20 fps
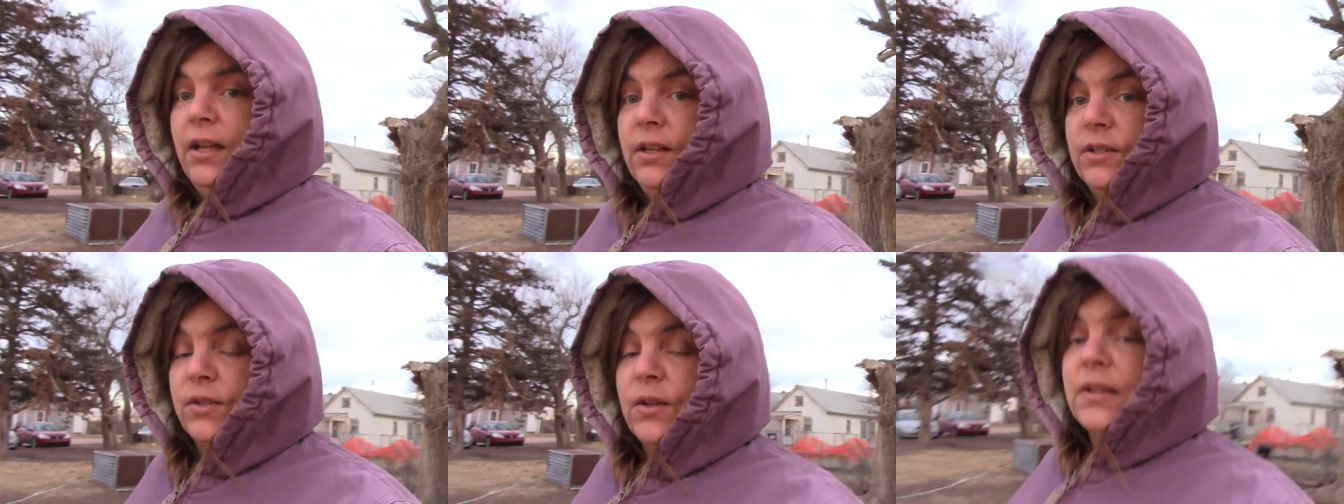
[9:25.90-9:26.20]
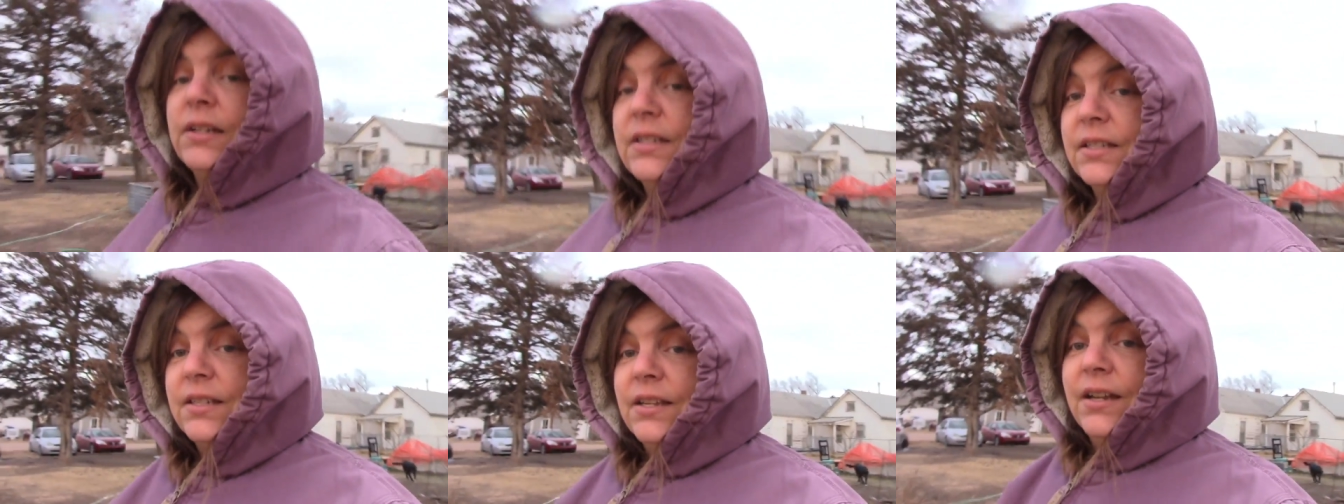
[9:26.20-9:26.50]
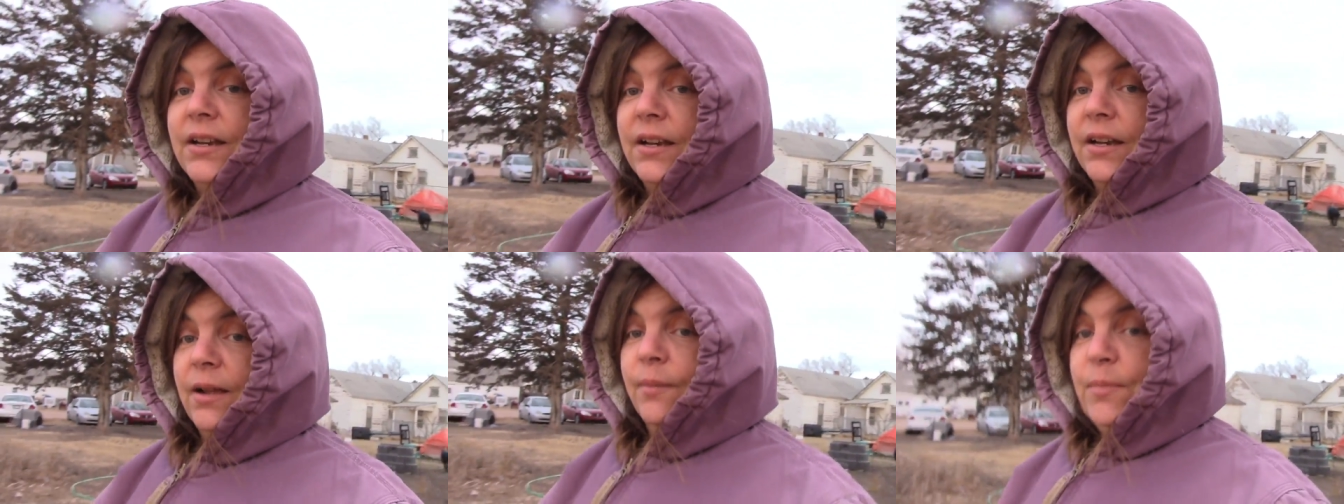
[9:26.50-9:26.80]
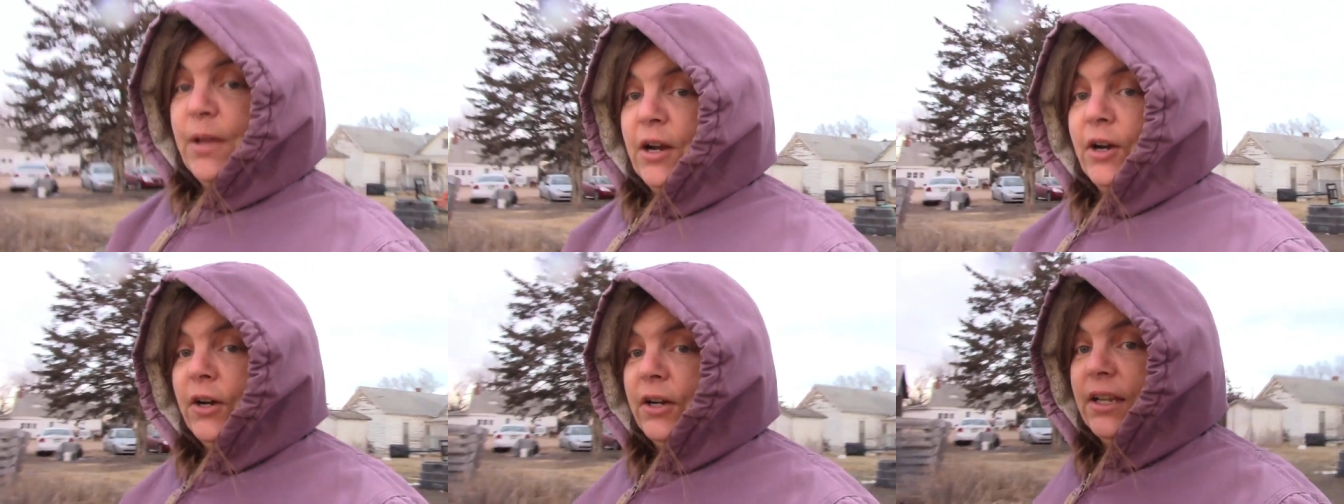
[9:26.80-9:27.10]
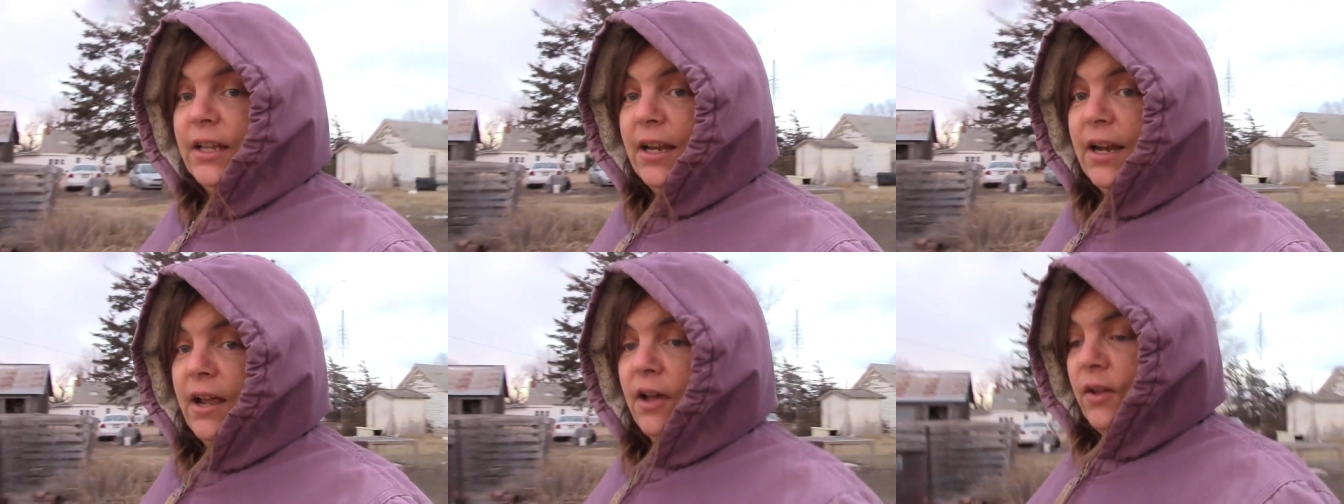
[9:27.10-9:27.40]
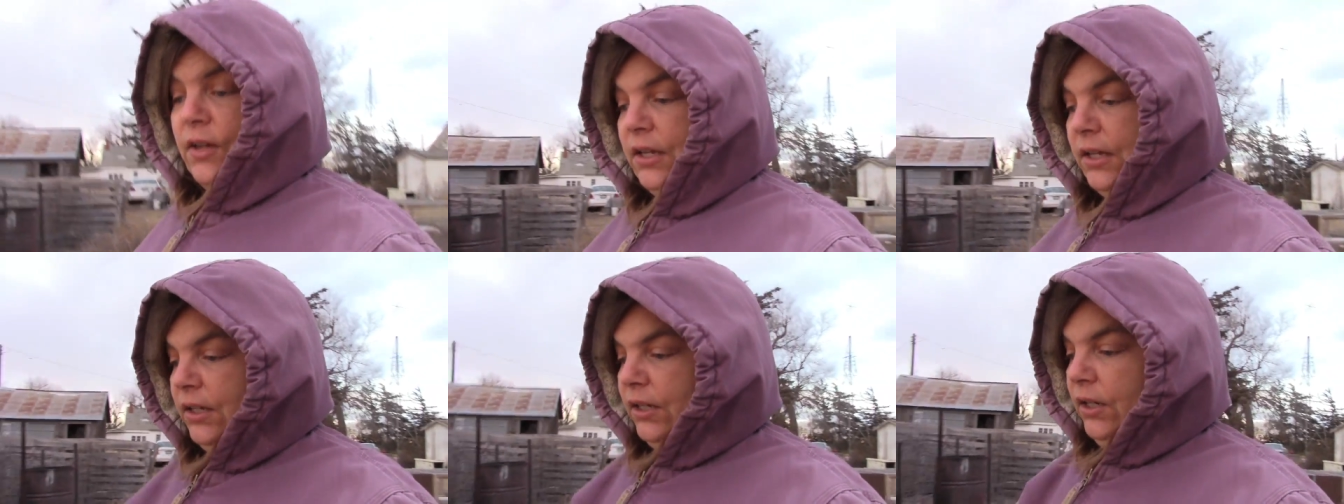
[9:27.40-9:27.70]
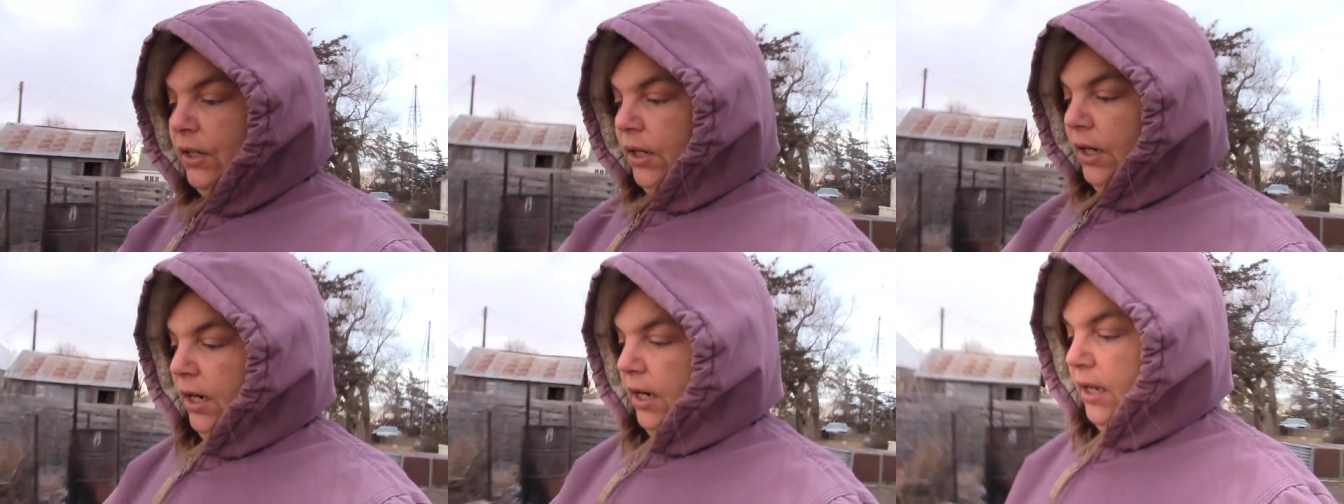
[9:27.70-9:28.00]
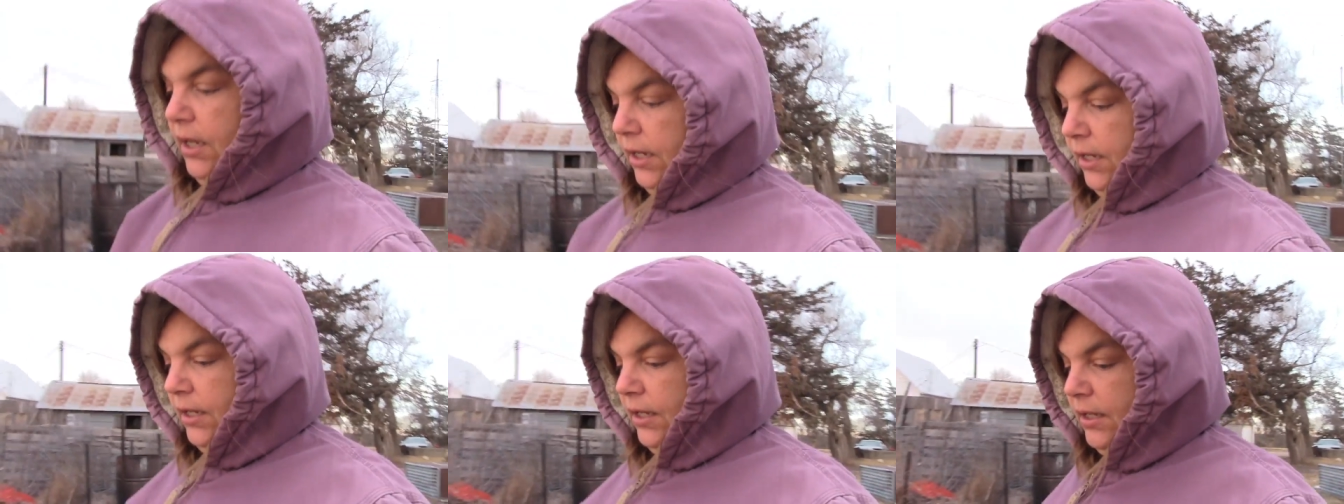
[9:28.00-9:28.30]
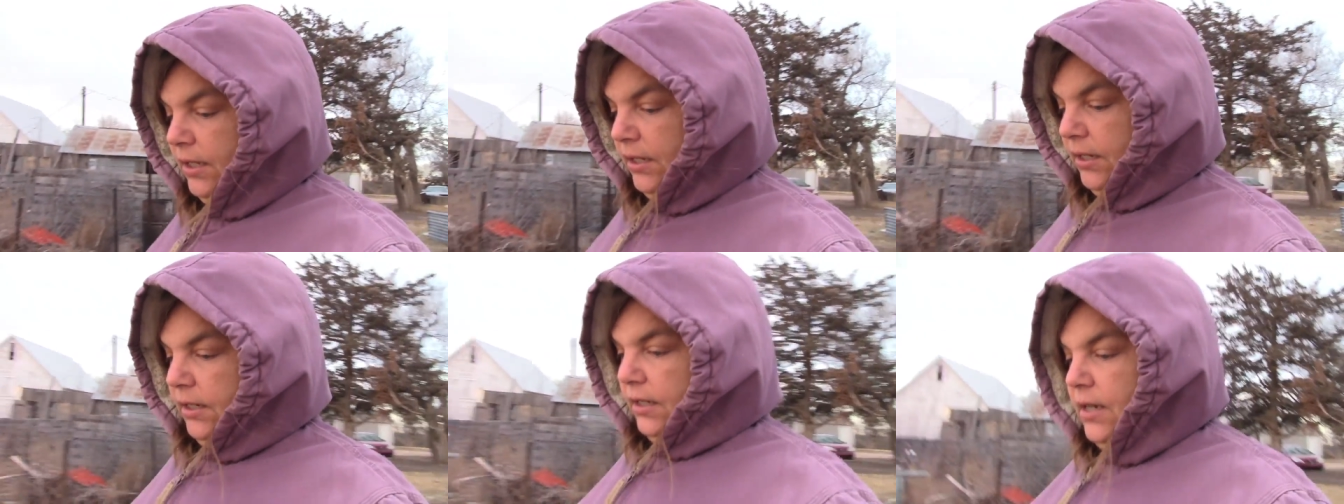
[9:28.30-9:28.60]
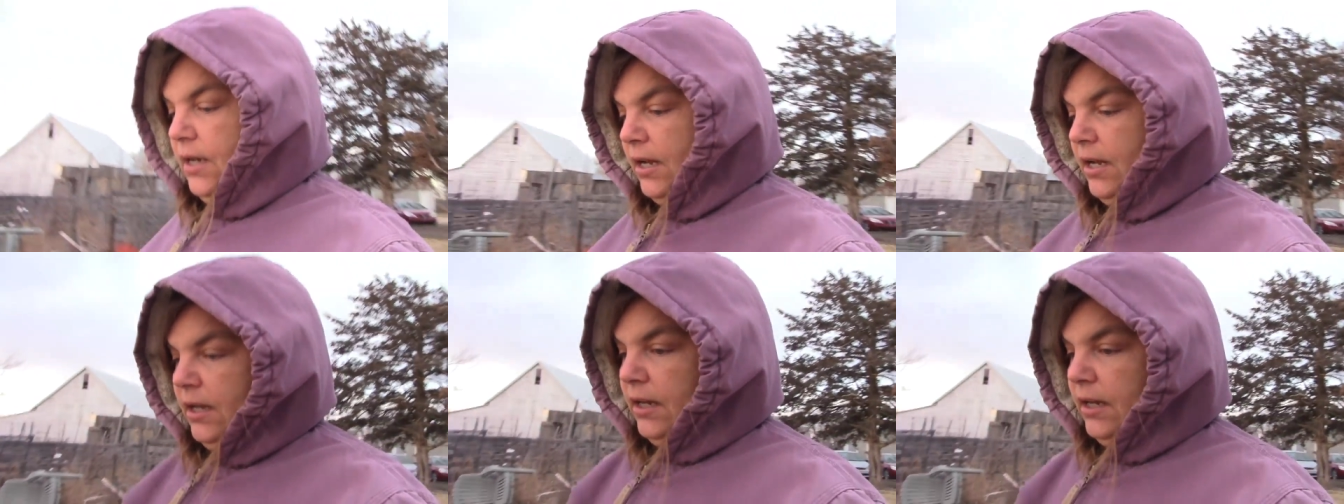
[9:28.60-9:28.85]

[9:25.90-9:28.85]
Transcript: So I decided I better get out here and